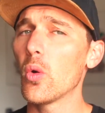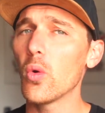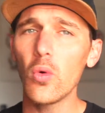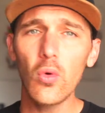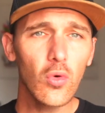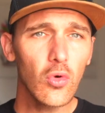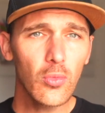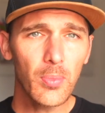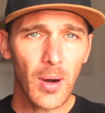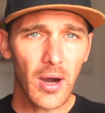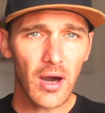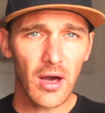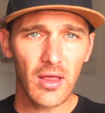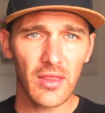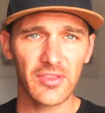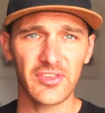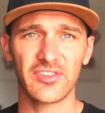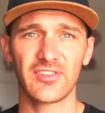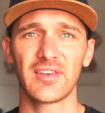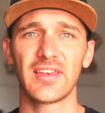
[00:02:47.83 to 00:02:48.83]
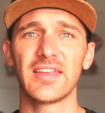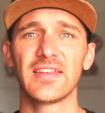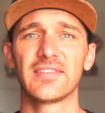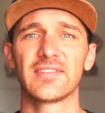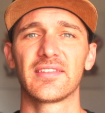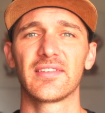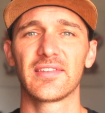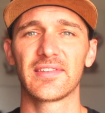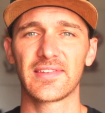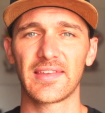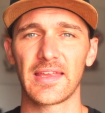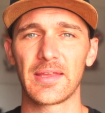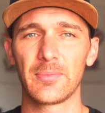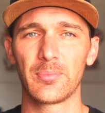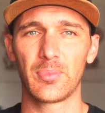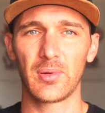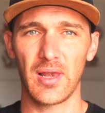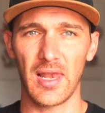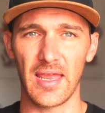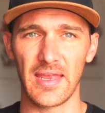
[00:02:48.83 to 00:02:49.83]
all paths lead to the
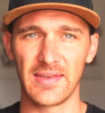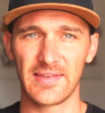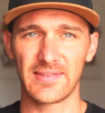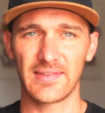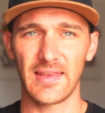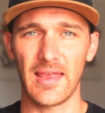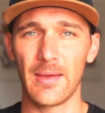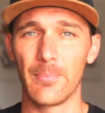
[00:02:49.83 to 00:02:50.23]
same place,